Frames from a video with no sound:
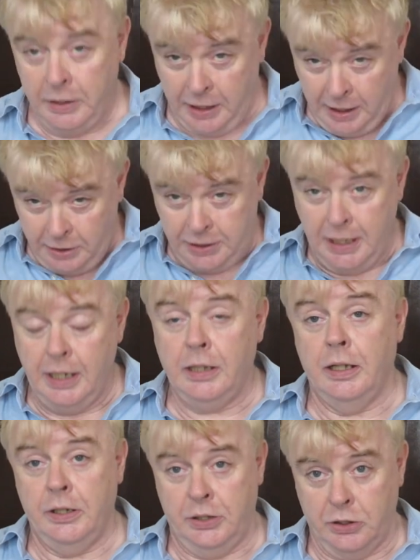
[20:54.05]
And they're saying
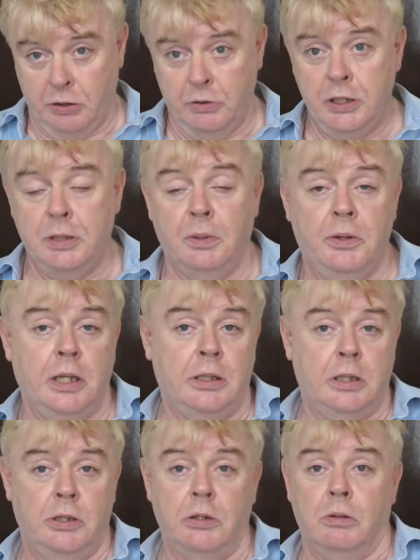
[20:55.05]
that this is a reasonable thing
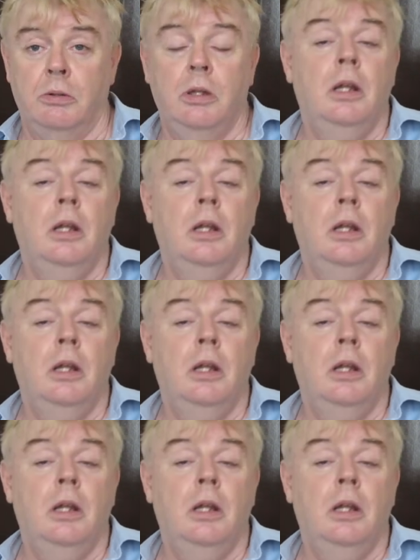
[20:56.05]
to do.